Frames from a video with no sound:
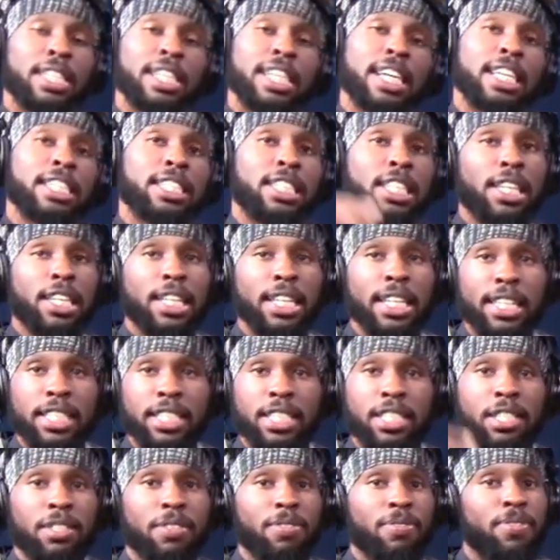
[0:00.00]
it's a
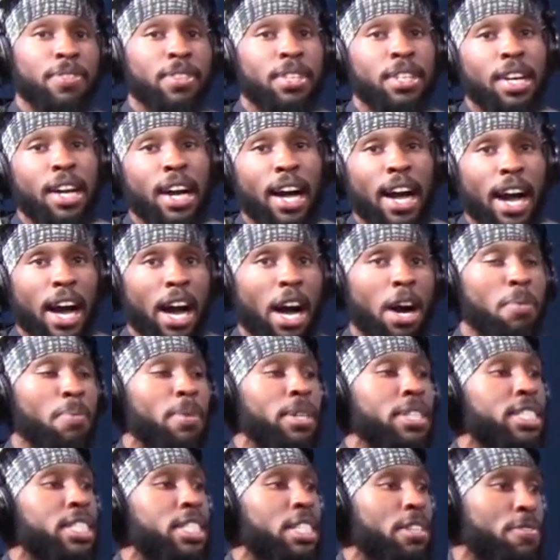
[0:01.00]
list of how
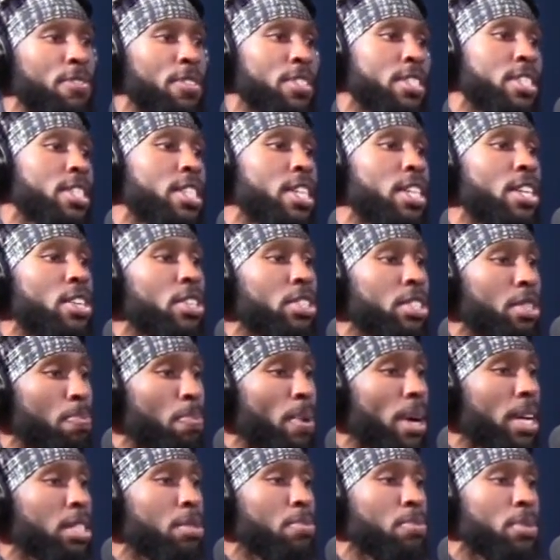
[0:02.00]
much different scenarios and
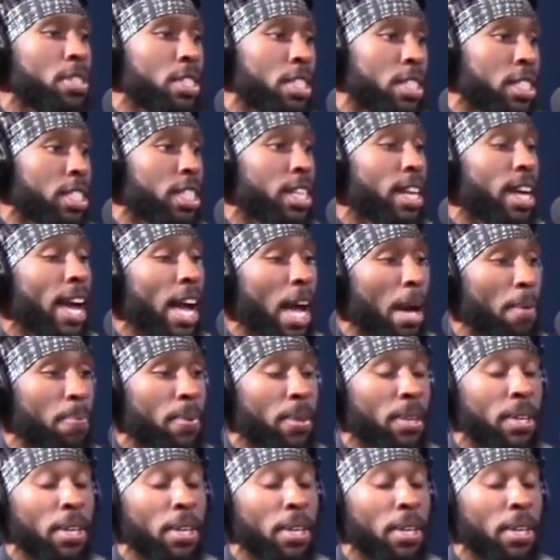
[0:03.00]
possibilities can happen.